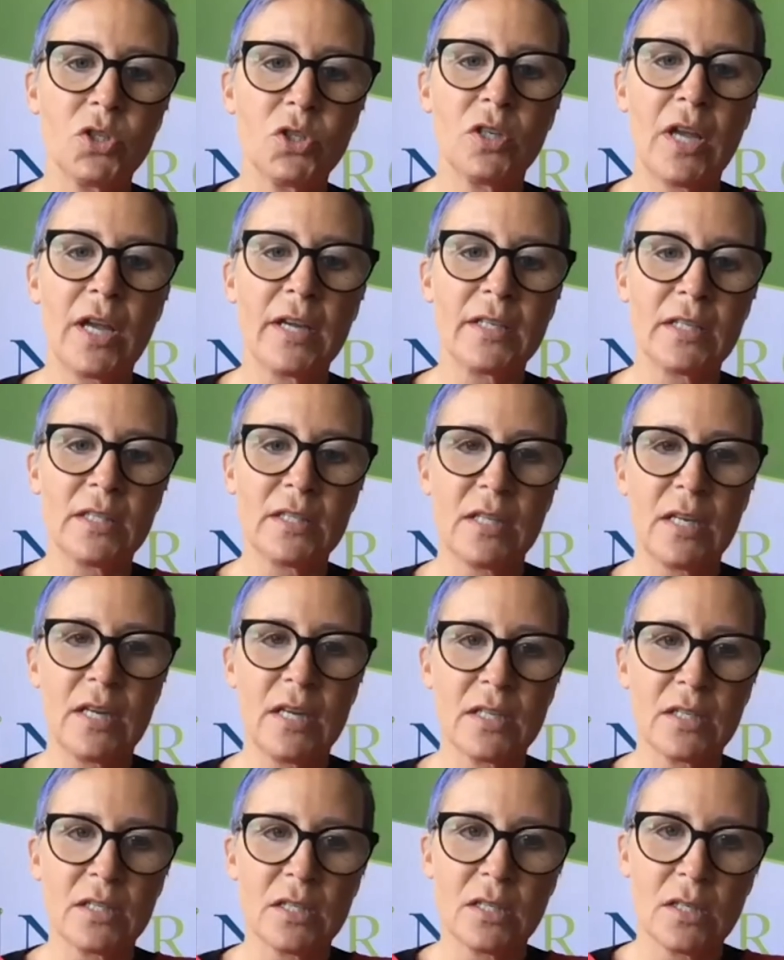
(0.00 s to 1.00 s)
you like to see
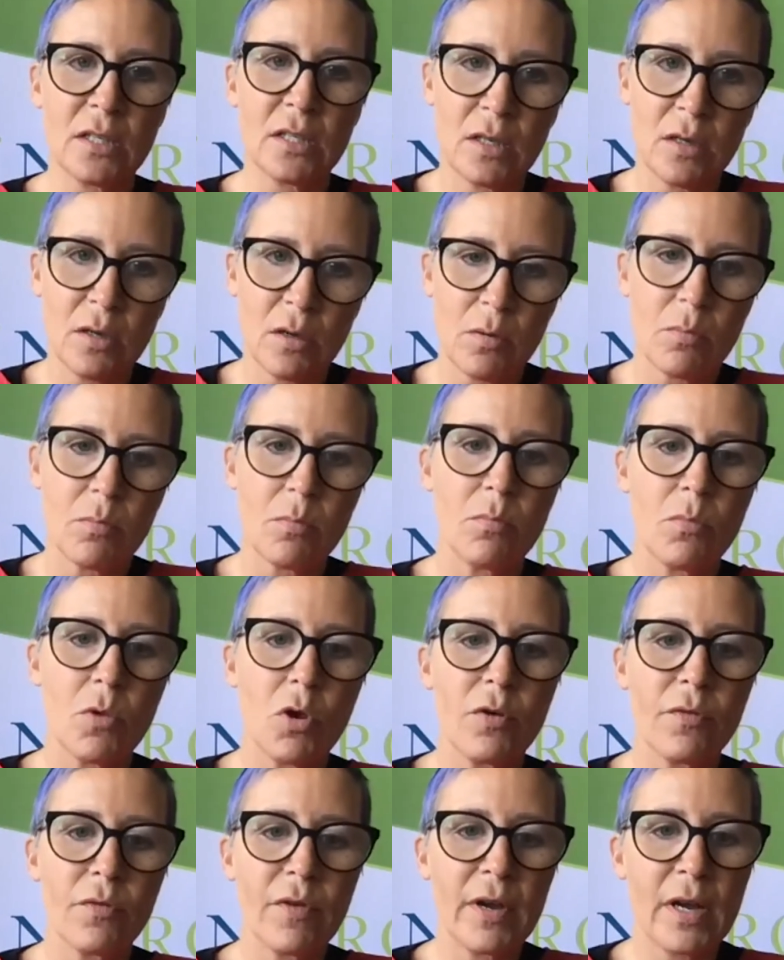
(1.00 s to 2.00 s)
it
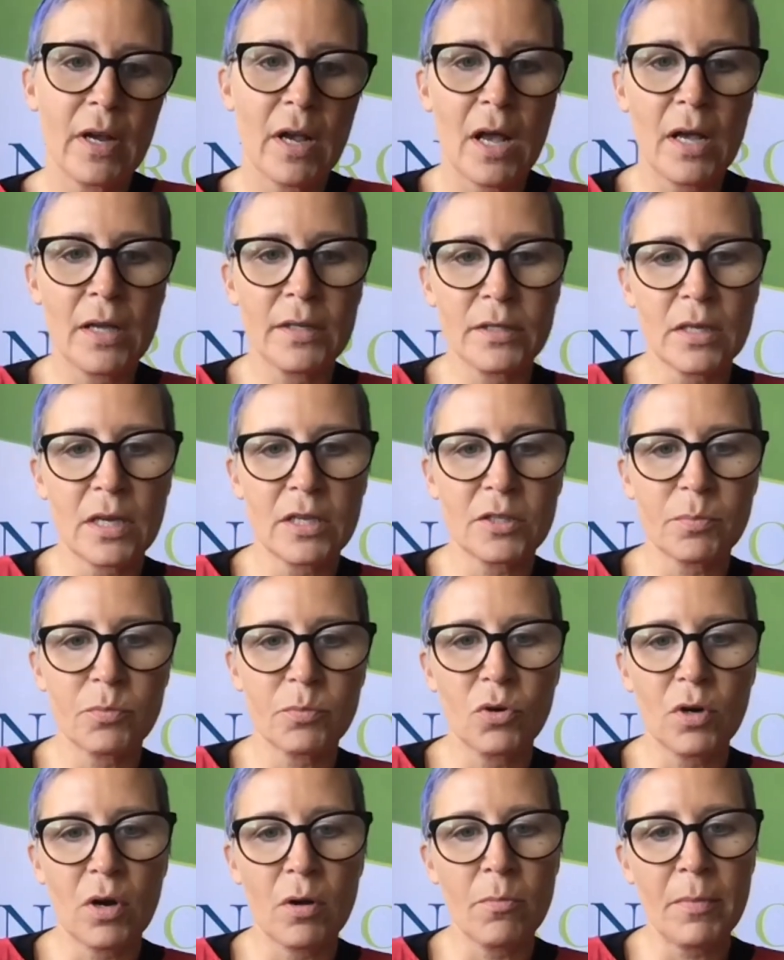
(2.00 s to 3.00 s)
moving as a
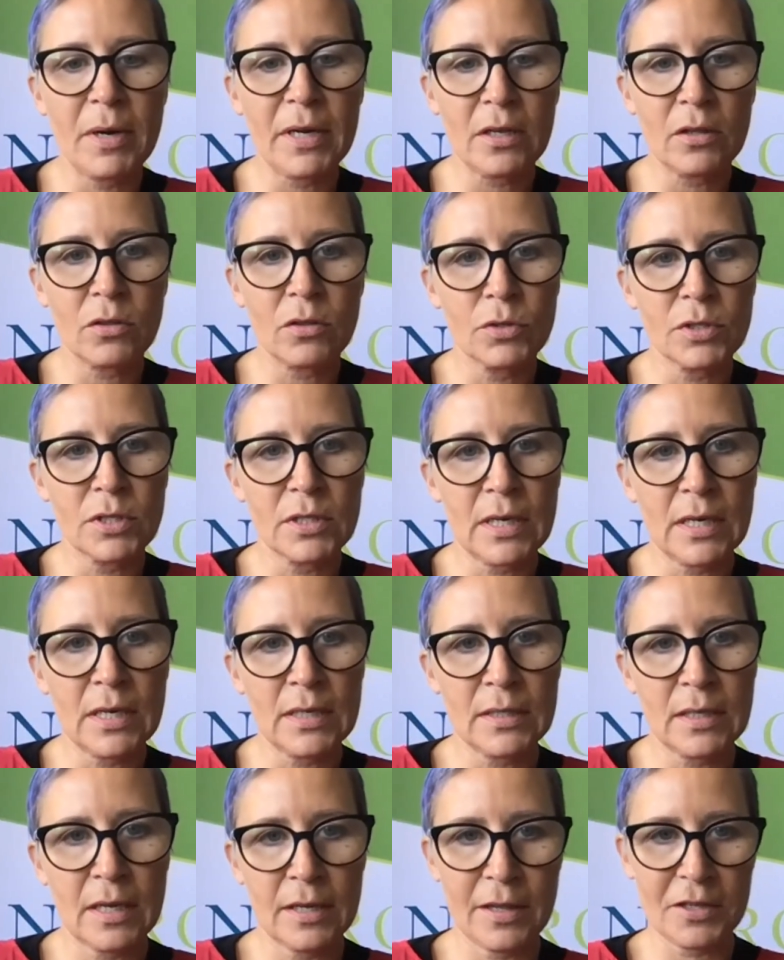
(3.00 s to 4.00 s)
program meeting those
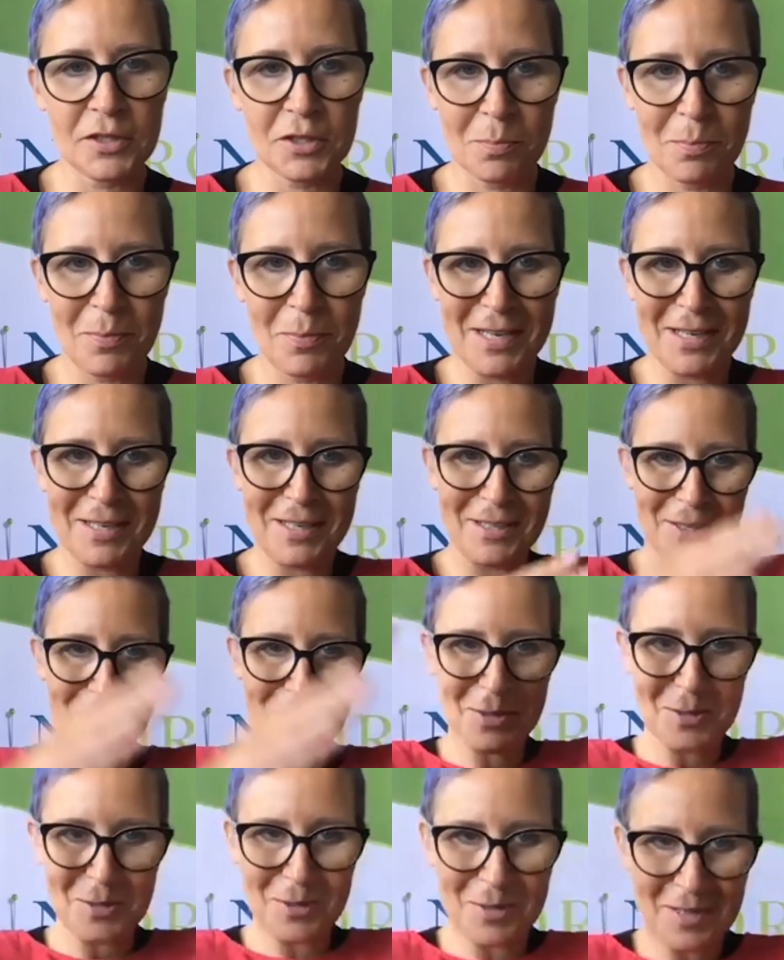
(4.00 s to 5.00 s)
needs? That's a big
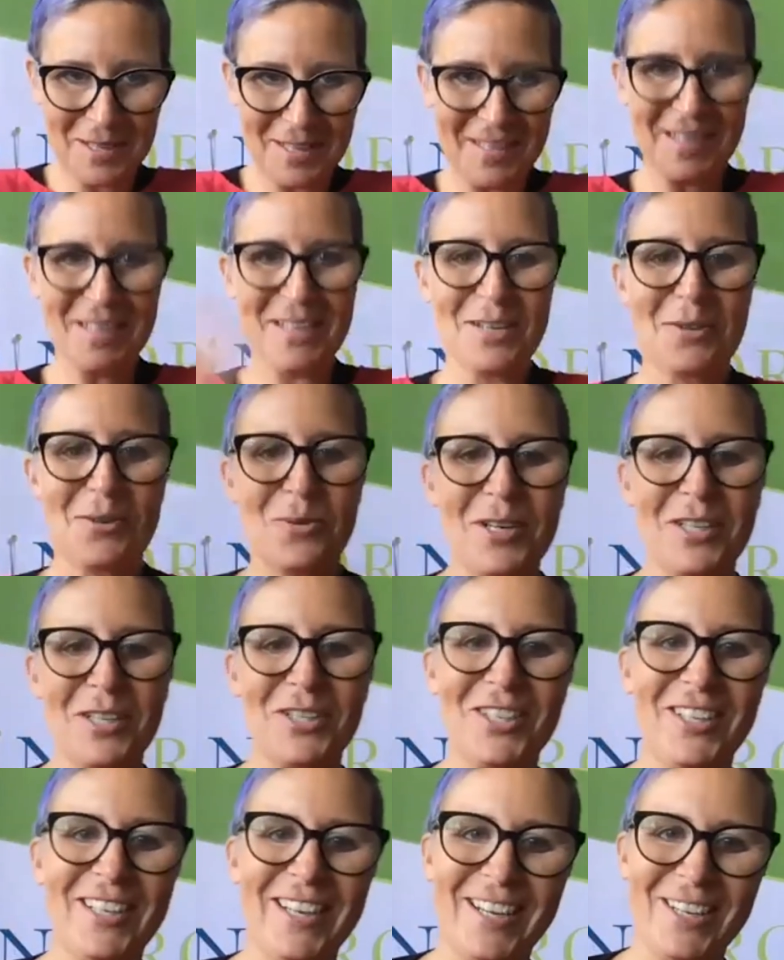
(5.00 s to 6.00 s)

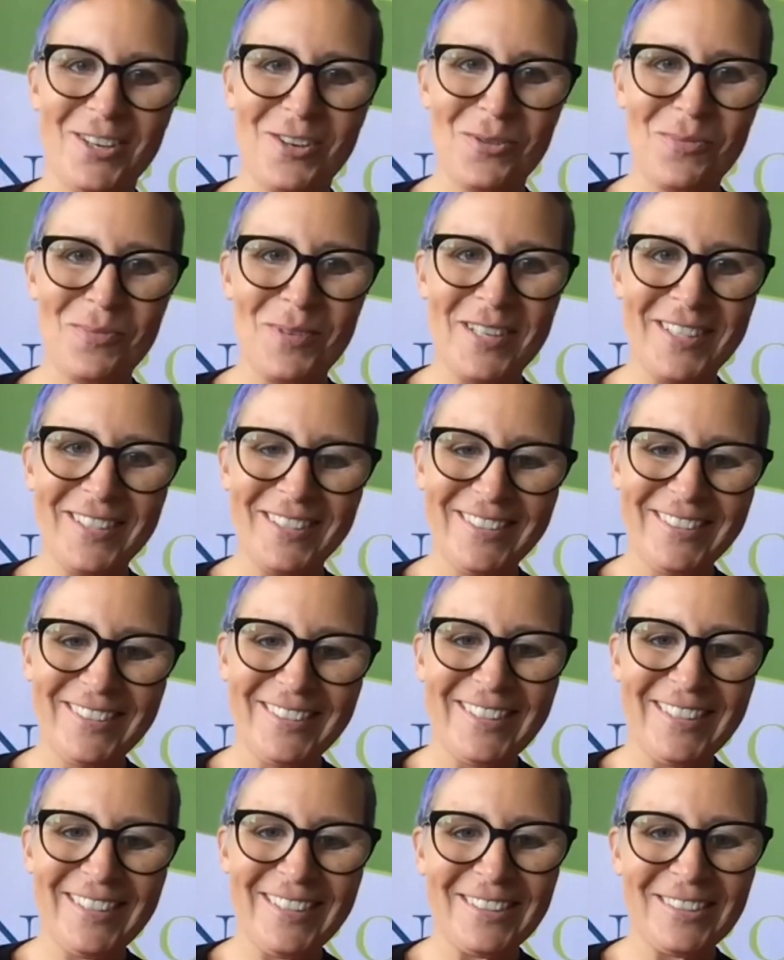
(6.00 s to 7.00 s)
question, I know, but
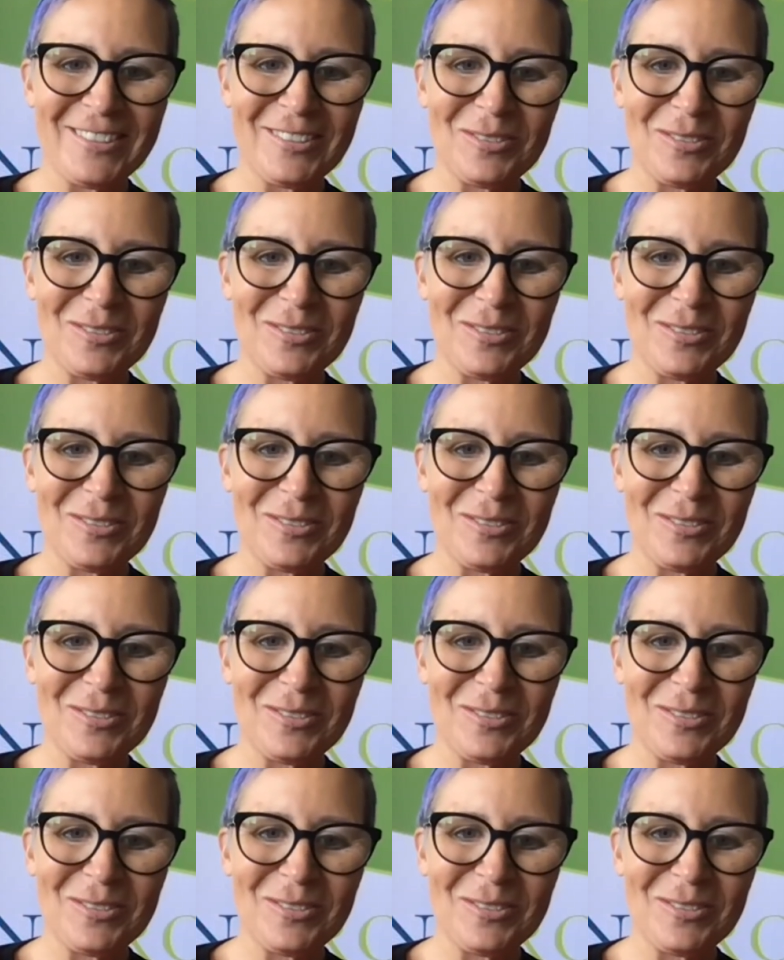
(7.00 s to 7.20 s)
yeah.